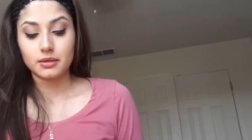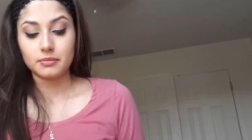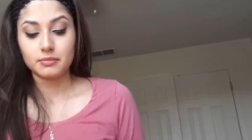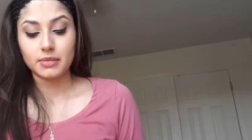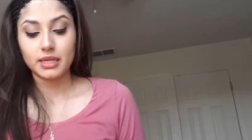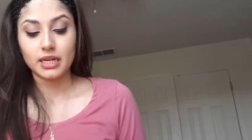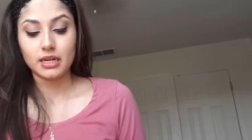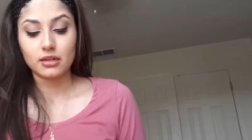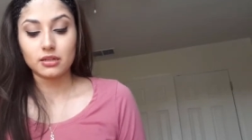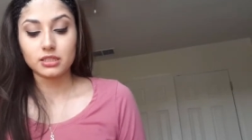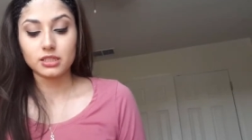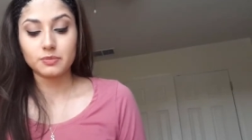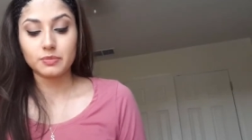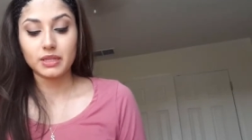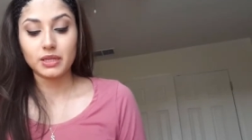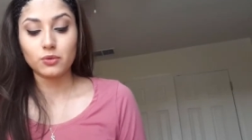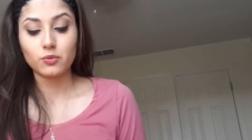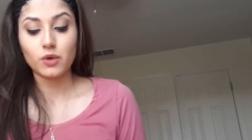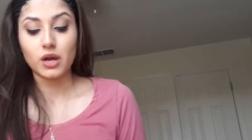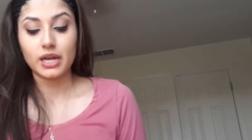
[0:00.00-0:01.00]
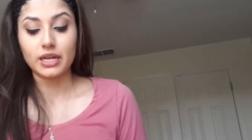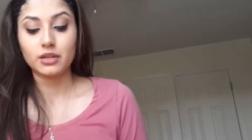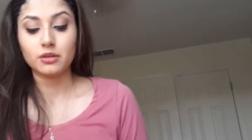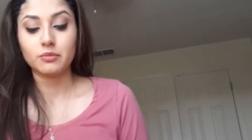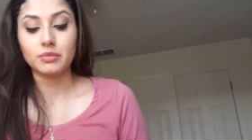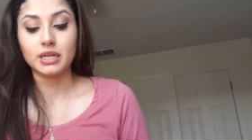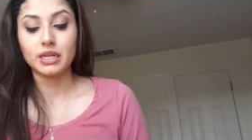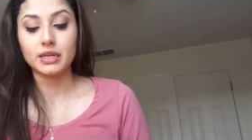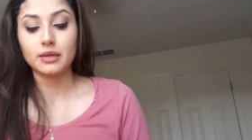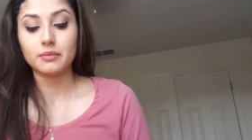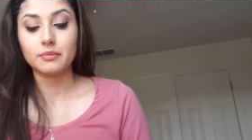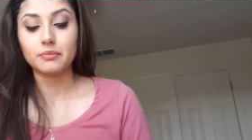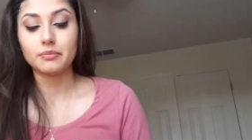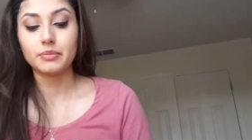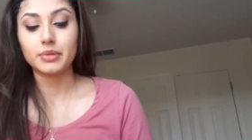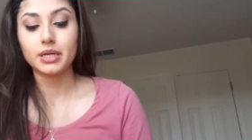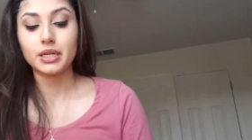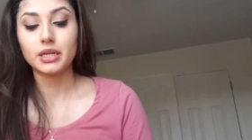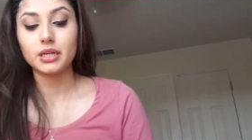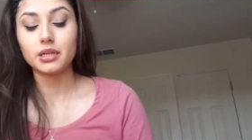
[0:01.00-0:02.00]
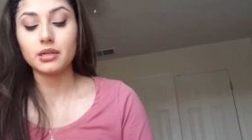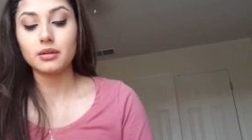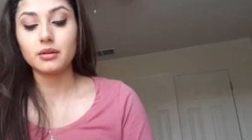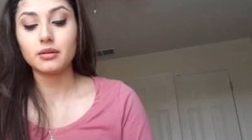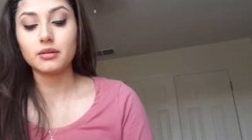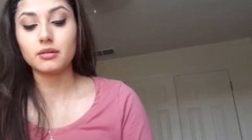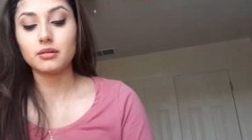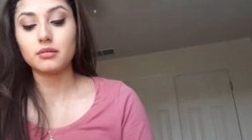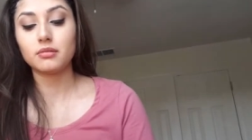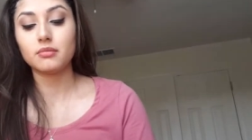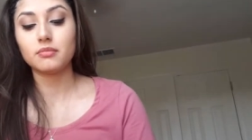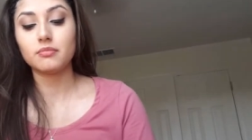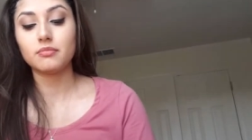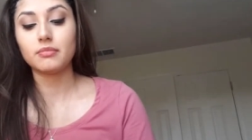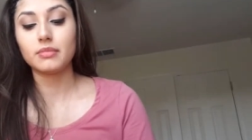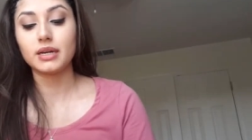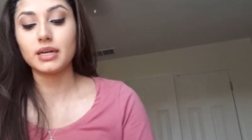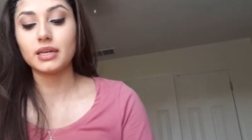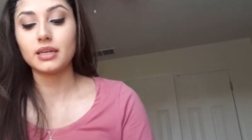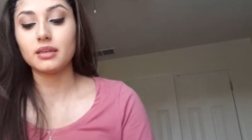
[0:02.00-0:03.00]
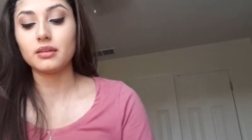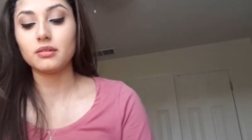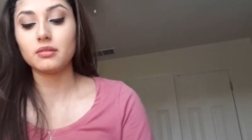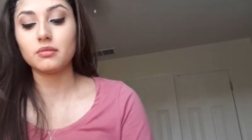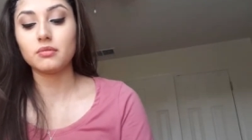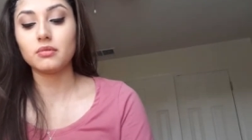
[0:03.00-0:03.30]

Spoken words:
And I'll explain why in a minute. But my